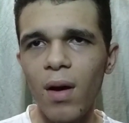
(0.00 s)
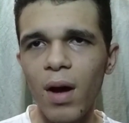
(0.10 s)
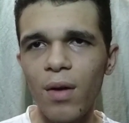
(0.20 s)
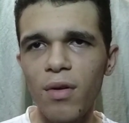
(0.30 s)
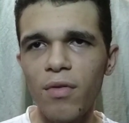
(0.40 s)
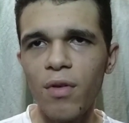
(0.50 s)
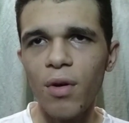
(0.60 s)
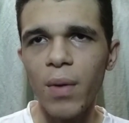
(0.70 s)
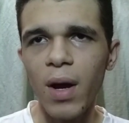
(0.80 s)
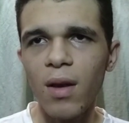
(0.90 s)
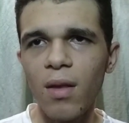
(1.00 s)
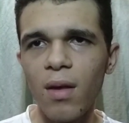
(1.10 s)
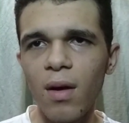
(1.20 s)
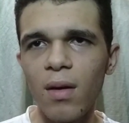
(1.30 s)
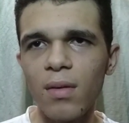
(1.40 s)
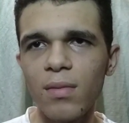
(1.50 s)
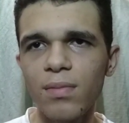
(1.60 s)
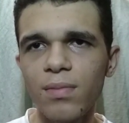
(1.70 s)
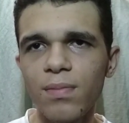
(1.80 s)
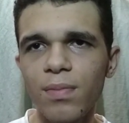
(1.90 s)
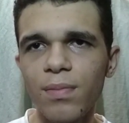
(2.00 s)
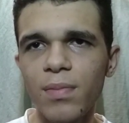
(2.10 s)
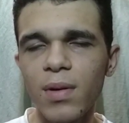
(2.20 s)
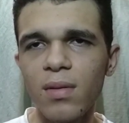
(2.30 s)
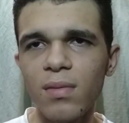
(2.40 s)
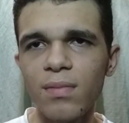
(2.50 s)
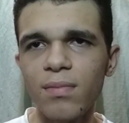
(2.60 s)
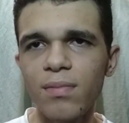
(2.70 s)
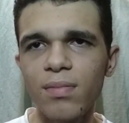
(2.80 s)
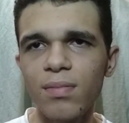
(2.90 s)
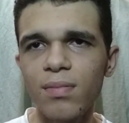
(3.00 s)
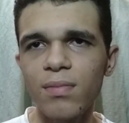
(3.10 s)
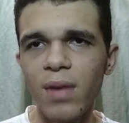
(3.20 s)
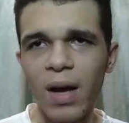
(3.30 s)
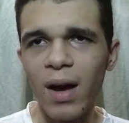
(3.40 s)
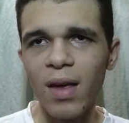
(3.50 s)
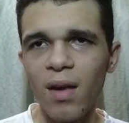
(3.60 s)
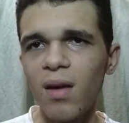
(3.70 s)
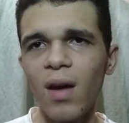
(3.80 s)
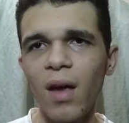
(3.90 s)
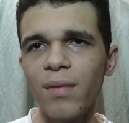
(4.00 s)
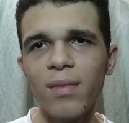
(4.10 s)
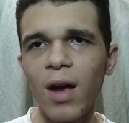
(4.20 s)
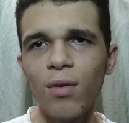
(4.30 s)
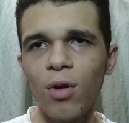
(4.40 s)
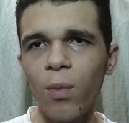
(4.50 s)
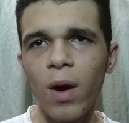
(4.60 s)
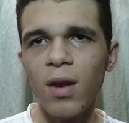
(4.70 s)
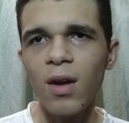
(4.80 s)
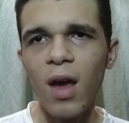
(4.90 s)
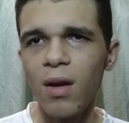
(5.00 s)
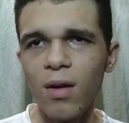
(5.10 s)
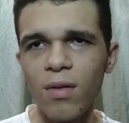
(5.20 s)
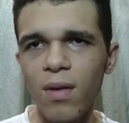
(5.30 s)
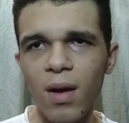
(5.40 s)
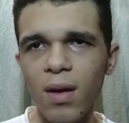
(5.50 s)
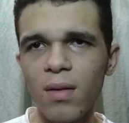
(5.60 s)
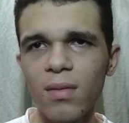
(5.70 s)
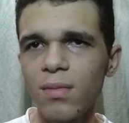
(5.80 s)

I don't even know why I did that. But again, I I don't know why I did any of that.